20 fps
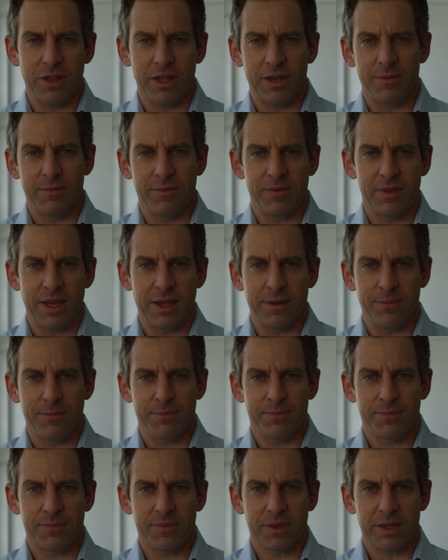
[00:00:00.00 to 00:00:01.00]
that, that
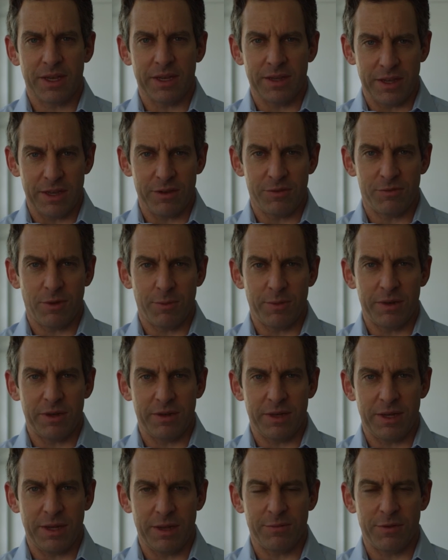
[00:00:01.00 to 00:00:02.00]
as from an
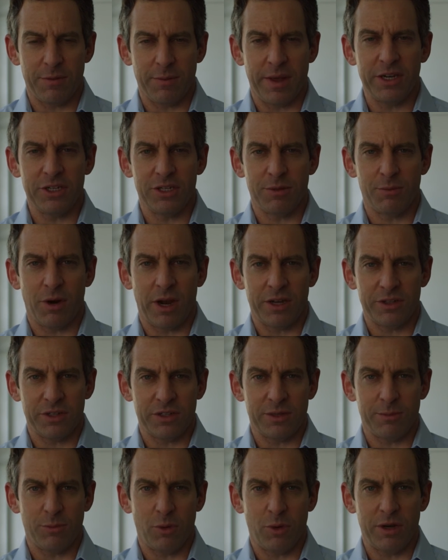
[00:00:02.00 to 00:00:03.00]
information
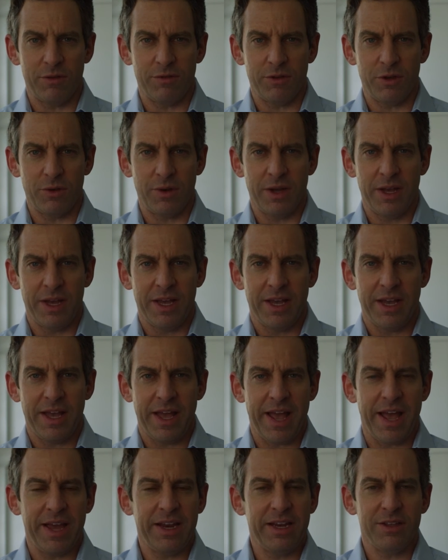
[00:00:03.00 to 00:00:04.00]
processing point of view,
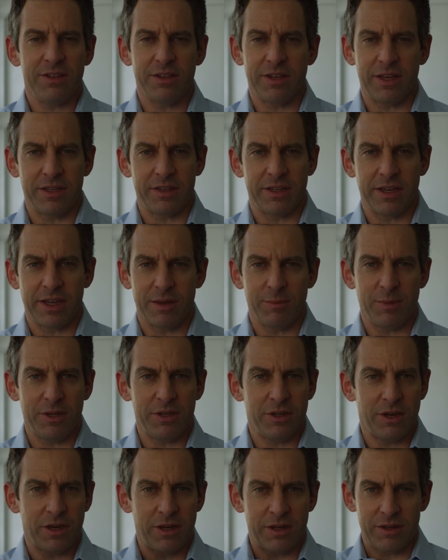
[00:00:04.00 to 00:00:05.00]
anything that can be
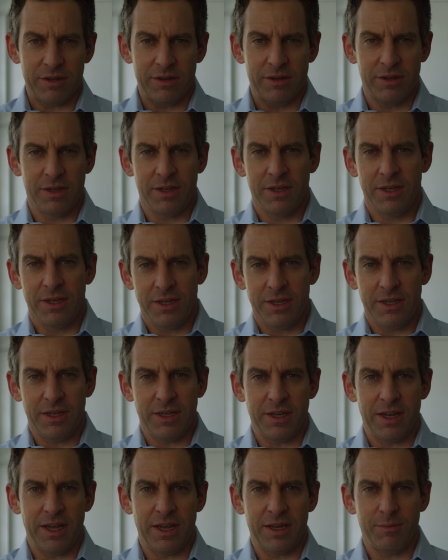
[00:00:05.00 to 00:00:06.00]
done
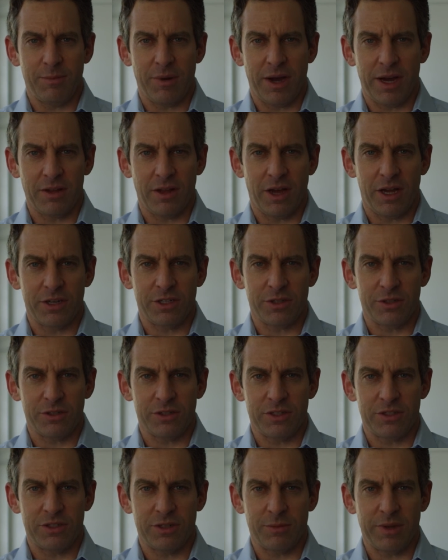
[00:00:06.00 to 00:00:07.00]
in a biological
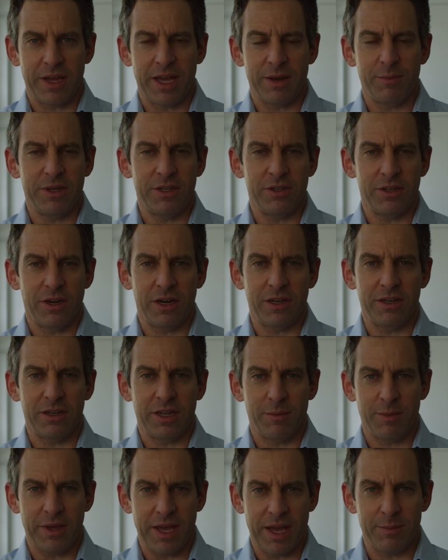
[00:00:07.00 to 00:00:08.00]
system can be done,
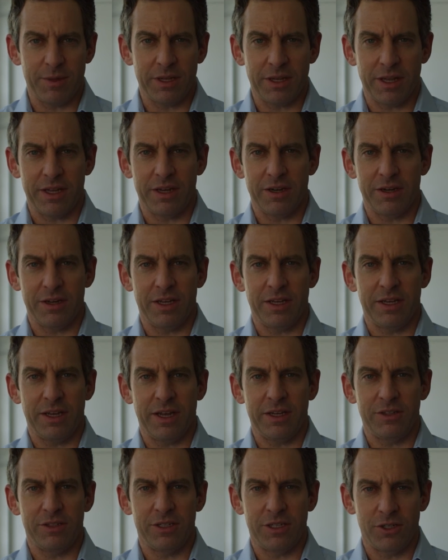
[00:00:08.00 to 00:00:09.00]
can be emulated in
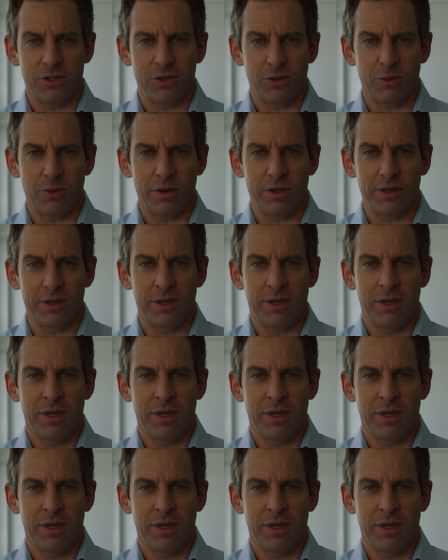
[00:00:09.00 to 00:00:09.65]
a digital one.